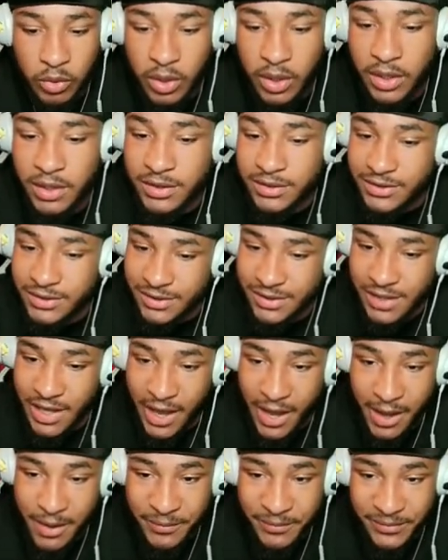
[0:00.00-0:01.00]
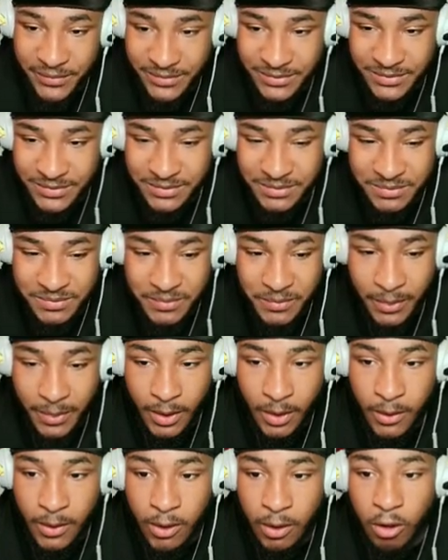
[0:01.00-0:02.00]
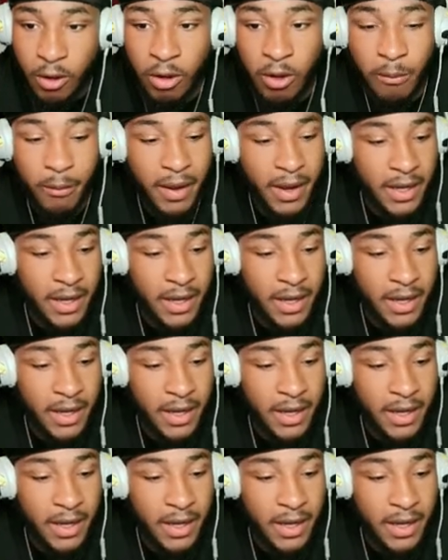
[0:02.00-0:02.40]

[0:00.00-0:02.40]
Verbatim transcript: What just happened? Oh my